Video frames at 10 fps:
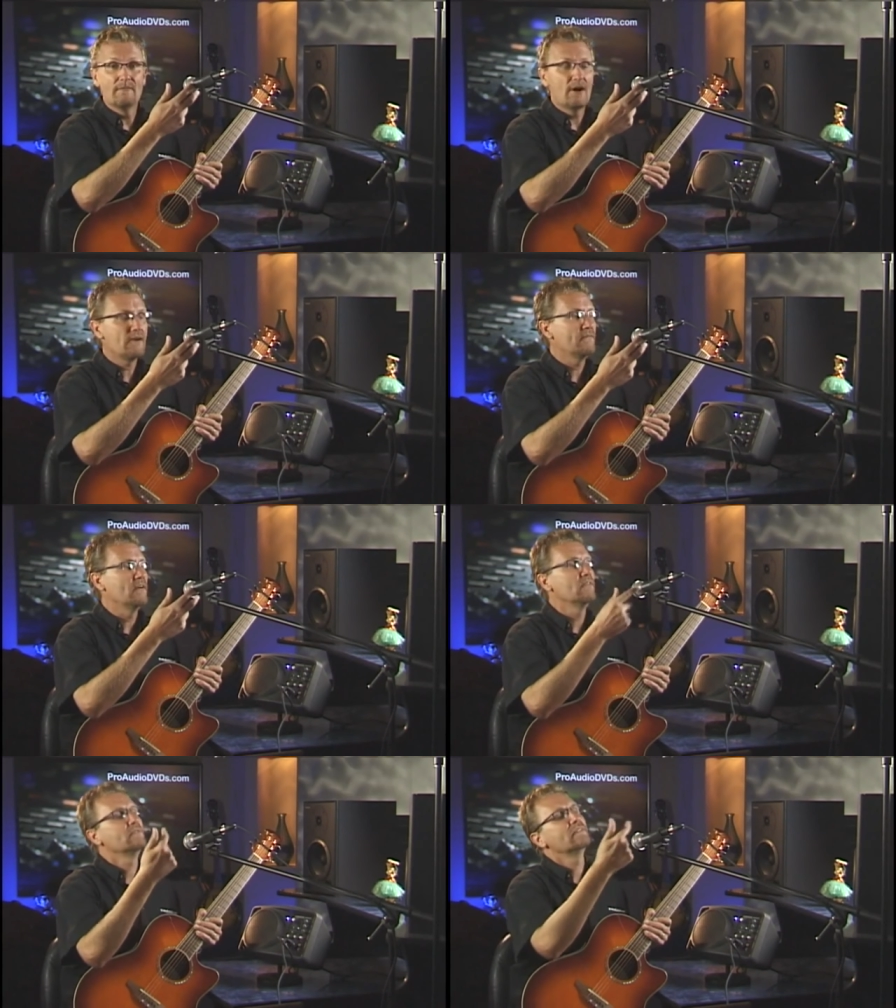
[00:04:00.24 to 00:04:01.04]
microphone.
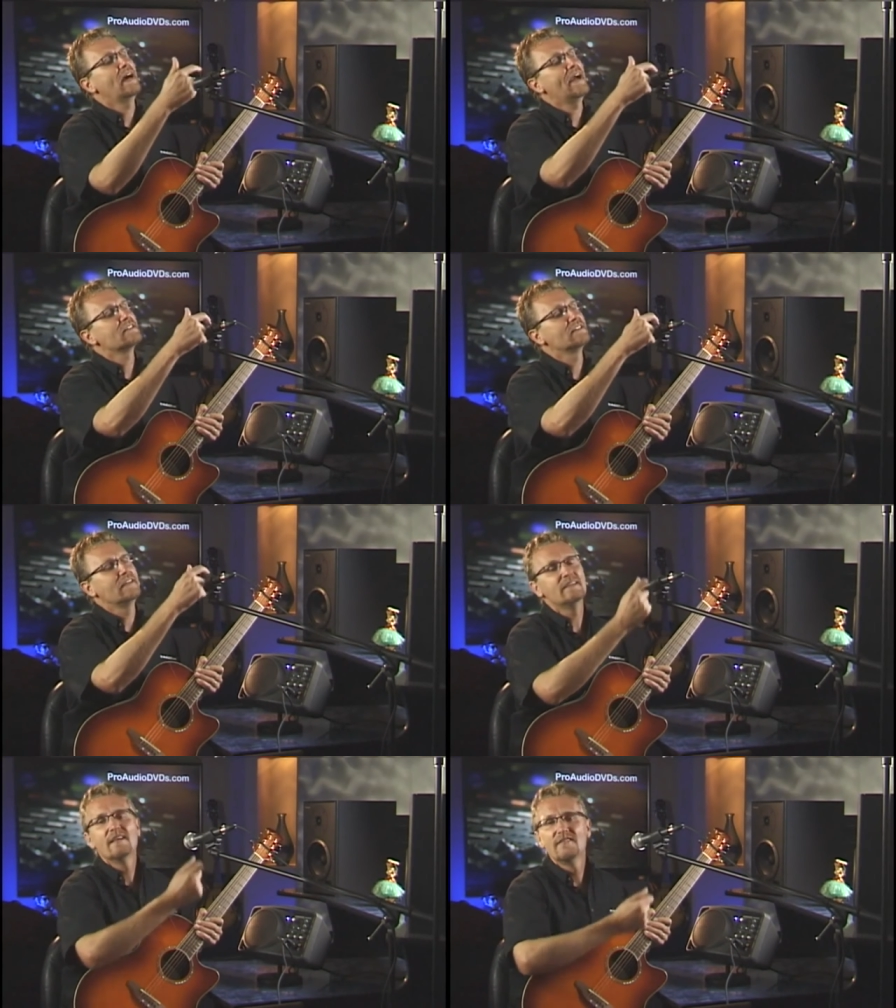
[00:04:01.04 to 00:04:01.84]
Oh,
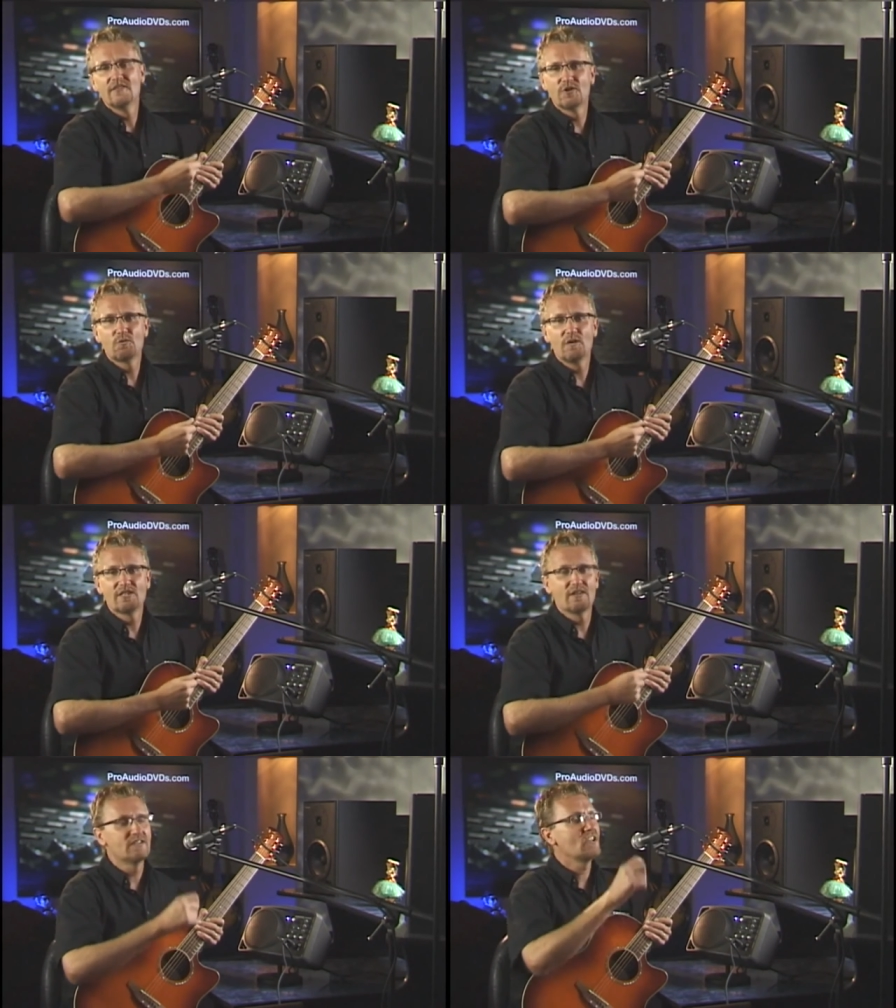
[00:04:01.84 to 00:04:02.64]
actually, there's a
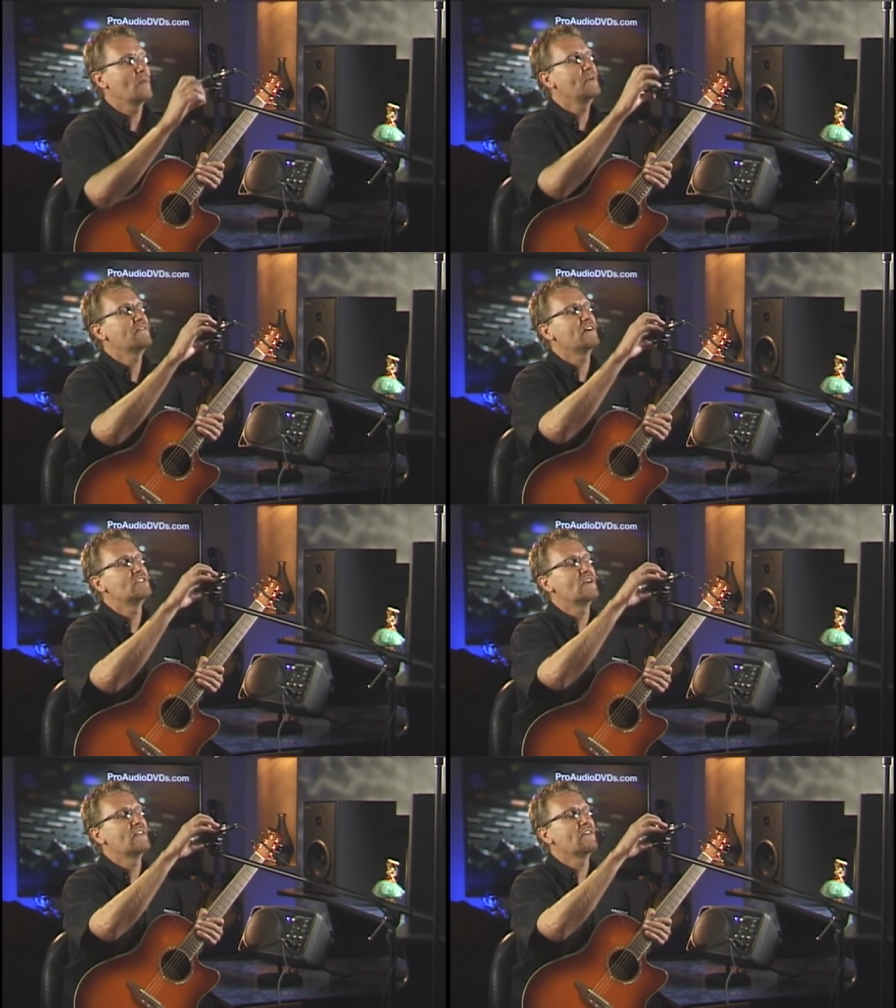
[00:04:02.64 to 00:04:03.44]
switch on the top here. If I
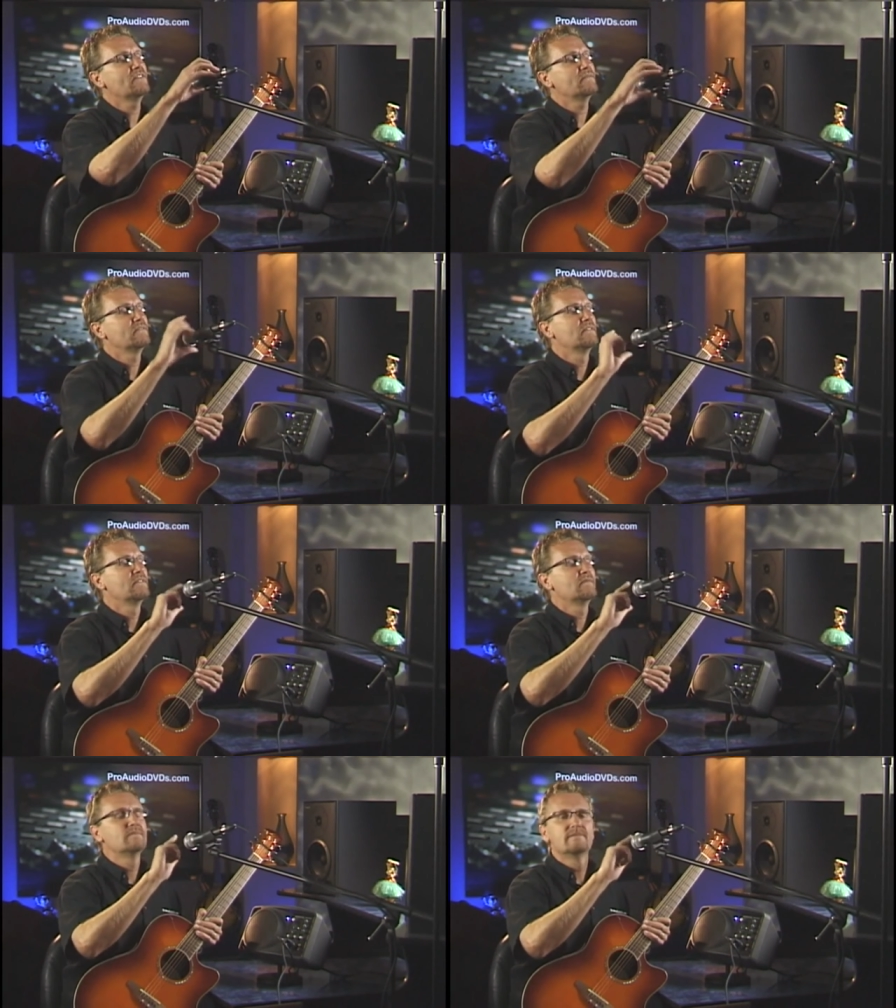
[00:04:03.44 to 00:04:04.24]
turn it on,
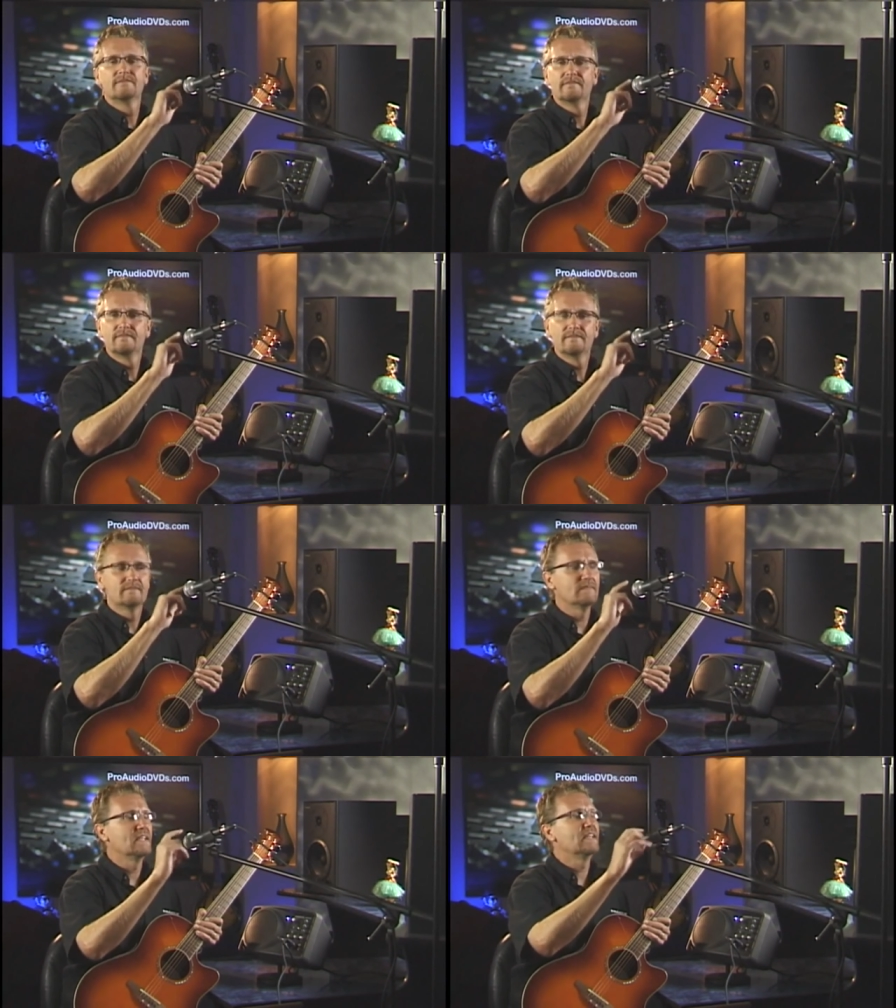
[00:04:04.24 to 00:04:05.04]

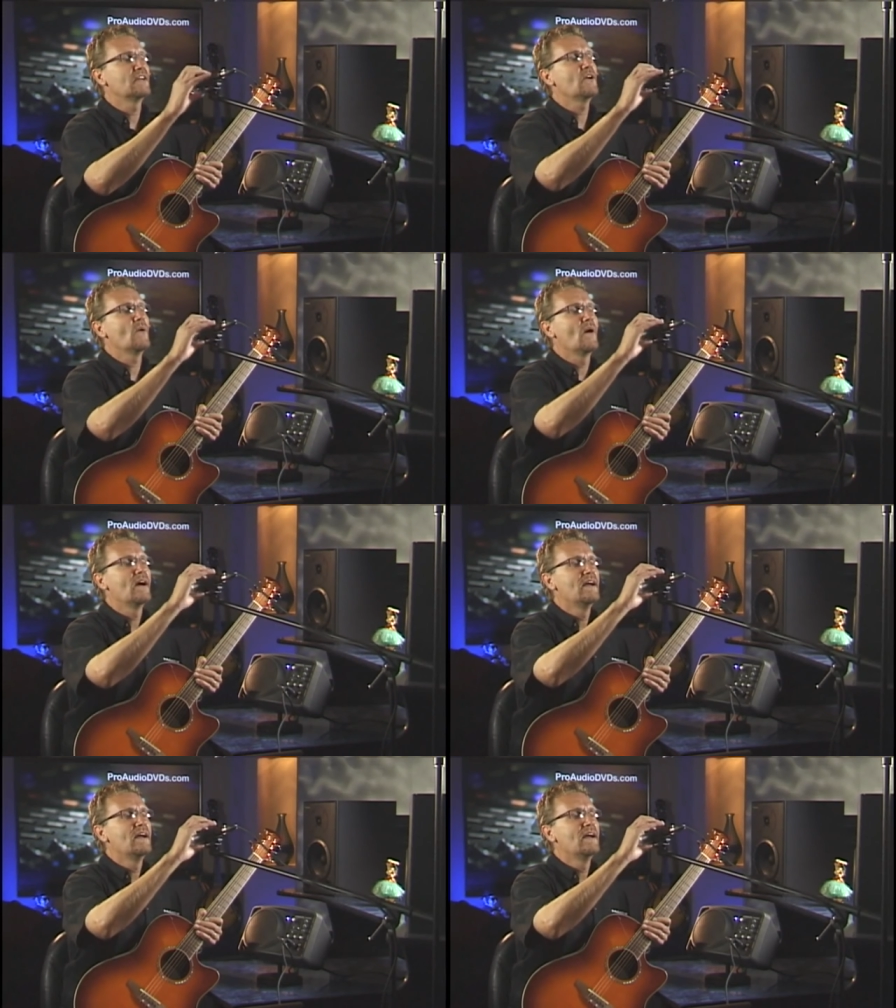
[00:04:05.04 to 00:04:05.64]
there you go.